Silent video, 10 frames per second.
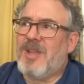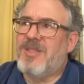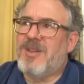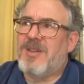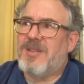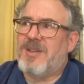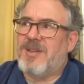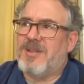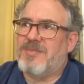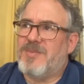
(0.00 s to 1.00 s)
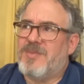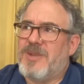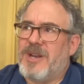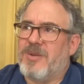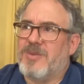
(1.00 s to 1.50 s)
The
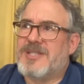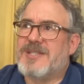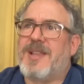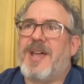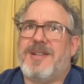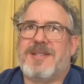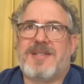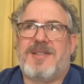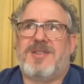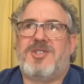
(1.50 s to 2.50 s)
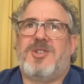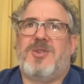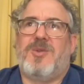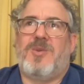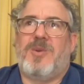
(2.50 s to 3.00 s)
slights that
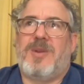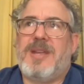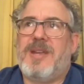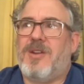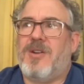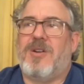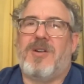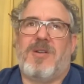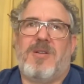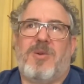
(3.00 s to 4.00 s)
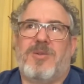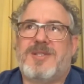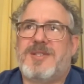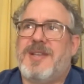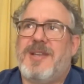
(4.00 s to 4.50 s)
you hear or
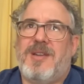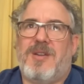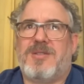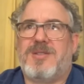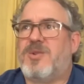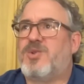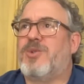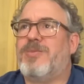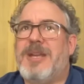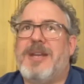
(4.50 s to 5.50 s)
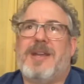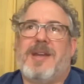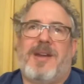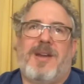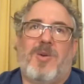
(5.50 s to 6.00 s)
see on social
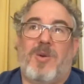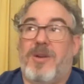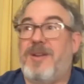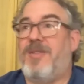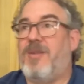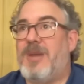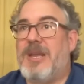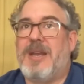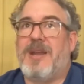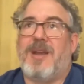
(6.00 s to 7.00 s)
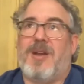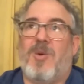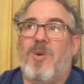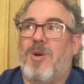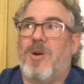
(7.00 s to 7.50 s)
media or in the media
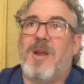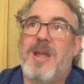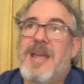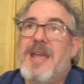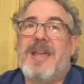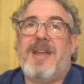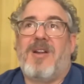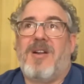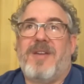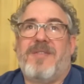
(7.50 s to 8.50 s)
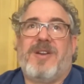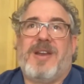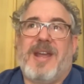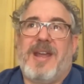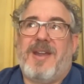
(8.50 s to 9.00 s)
or in our
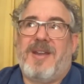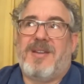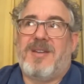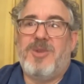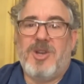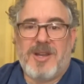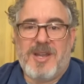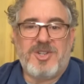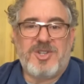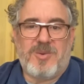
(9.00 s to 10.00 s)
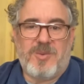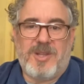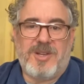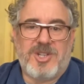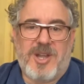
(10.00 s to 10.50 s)
everyday communication with
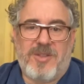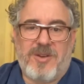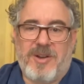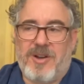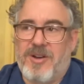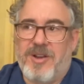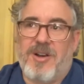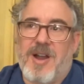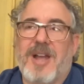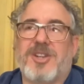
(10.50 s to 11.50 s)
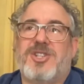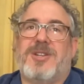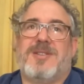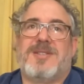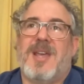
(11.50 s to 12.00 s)
each other, in our
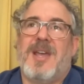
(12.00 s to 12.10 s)
interactions,